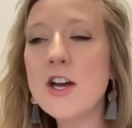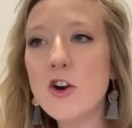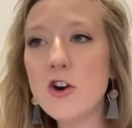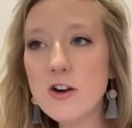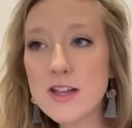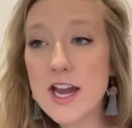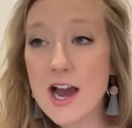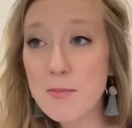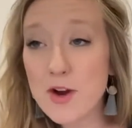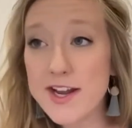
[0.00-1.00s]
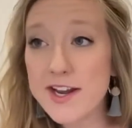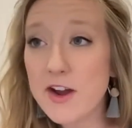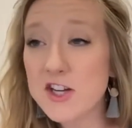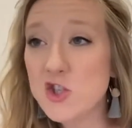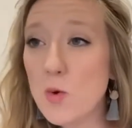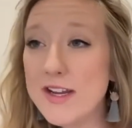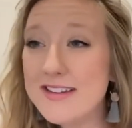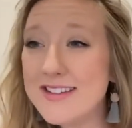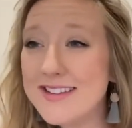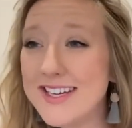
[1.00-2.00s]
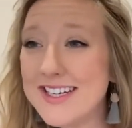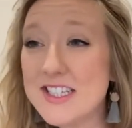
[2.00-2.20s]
currently operating around a 26